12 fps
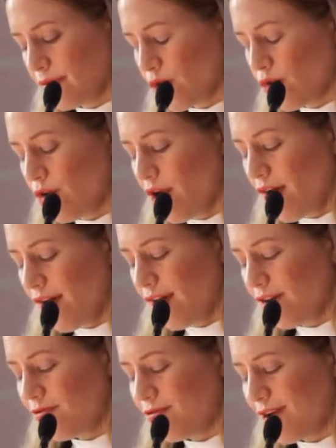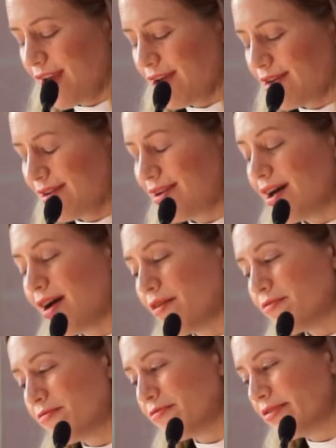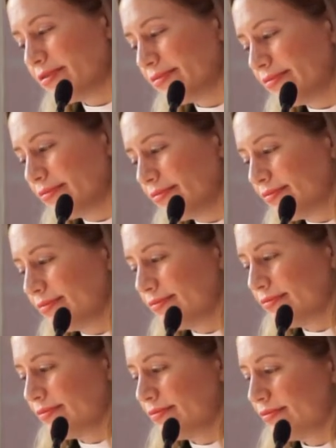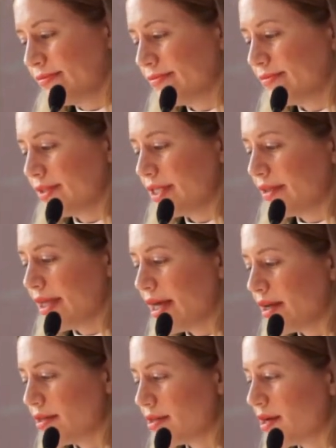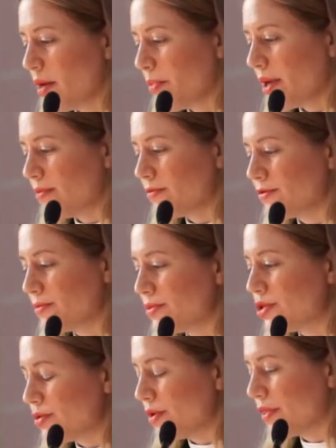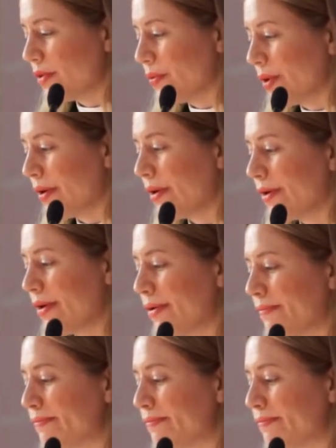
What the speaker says: Or not afraid enough to let it stop him from doing the work.